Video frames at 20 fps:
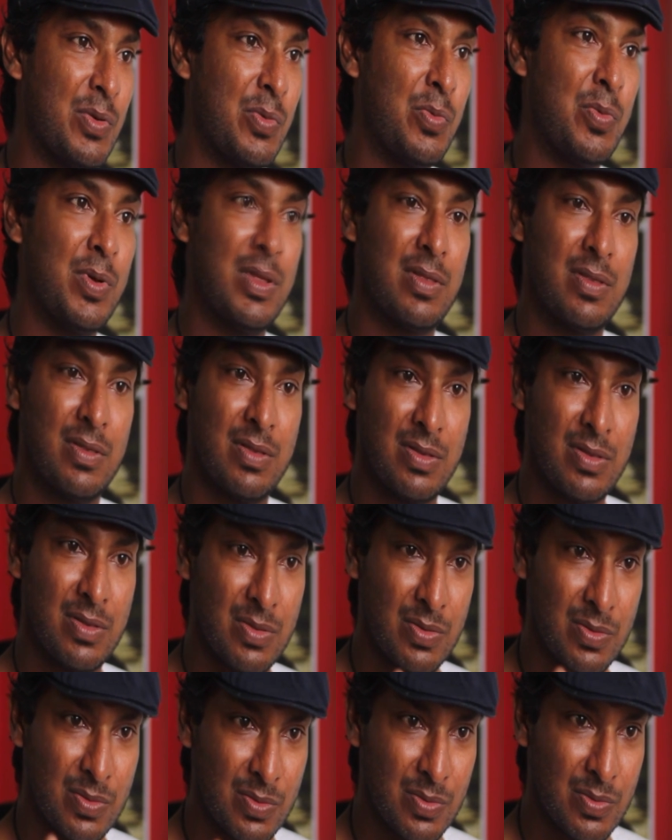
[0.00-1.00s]

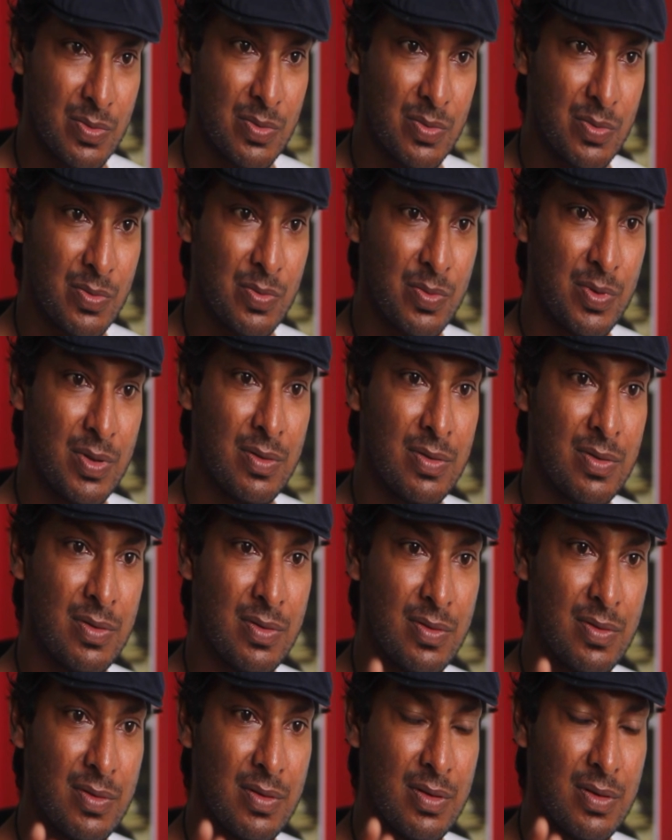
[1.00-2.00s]
with
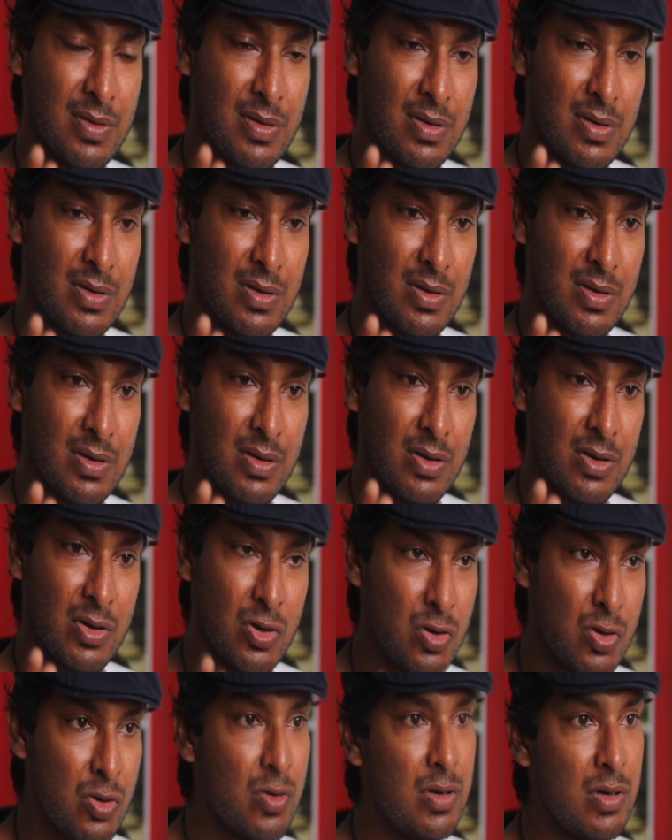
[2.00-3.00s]

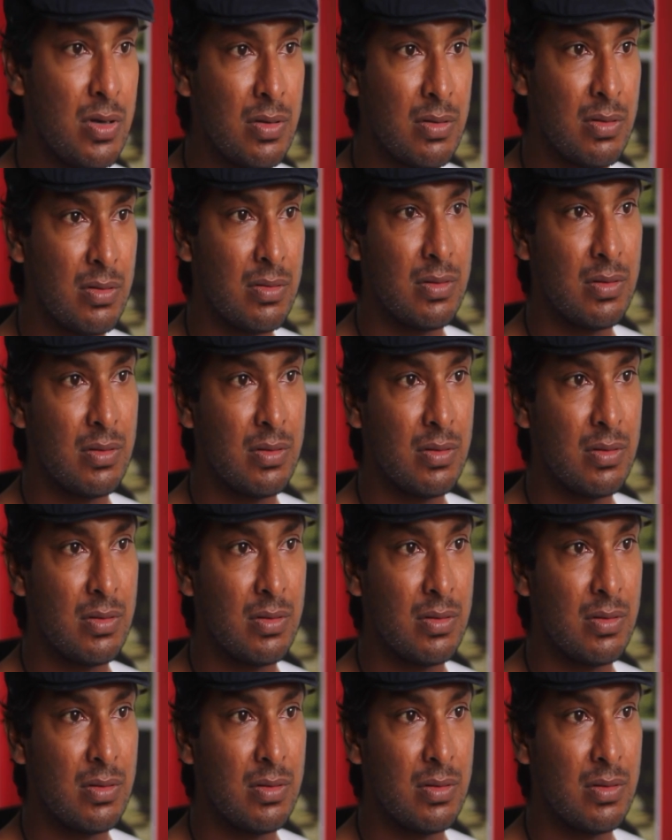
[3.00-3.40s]
good